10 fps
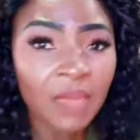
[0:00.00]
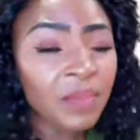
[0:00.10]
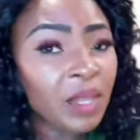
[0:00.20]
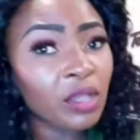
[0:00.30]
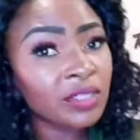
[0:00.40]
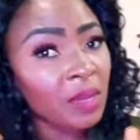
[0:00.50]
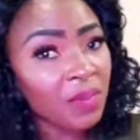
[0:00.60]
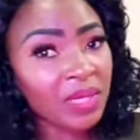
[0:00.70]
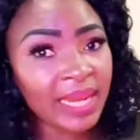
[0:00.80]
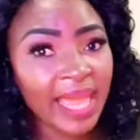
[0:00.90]
Because no,
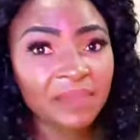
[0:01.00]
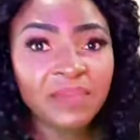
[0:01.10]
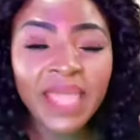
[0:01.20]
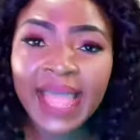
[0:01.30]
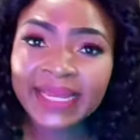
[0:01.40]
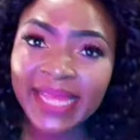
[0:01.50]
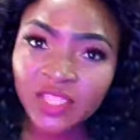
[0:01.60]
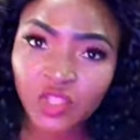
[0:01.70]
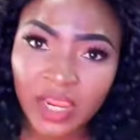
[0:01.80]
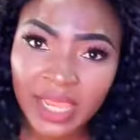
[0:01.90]
somebody like me, I
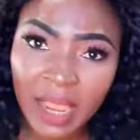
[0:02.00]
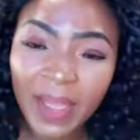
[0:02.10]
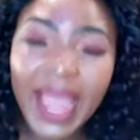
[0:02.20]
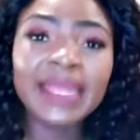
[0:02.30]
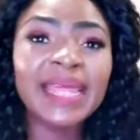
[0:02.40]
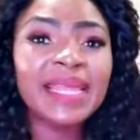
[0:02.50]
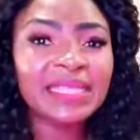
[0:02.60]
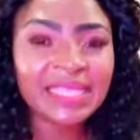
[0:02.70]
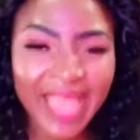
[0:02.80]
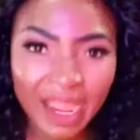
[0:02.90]
enjoy him, and I
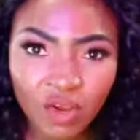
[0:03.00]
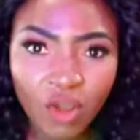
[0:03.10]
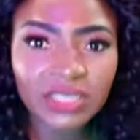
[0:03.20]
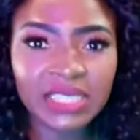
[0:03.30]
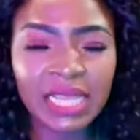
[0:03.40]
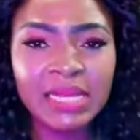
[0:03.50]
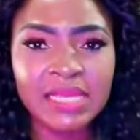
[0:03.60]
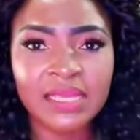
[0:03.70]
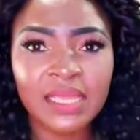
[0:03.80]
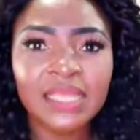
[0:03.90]
thank God daily,